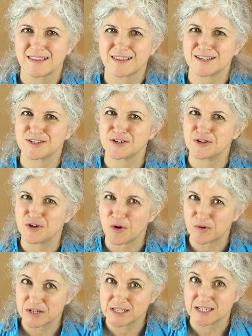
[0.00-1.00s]
Did you
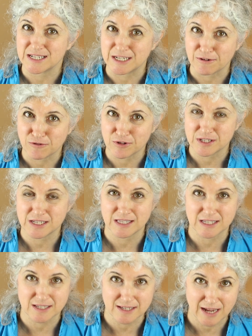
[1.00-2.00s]
notice a difference in
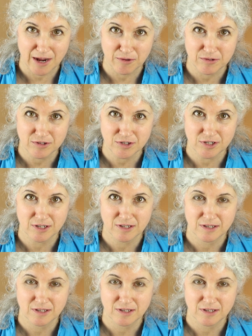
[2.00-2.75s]
the sound?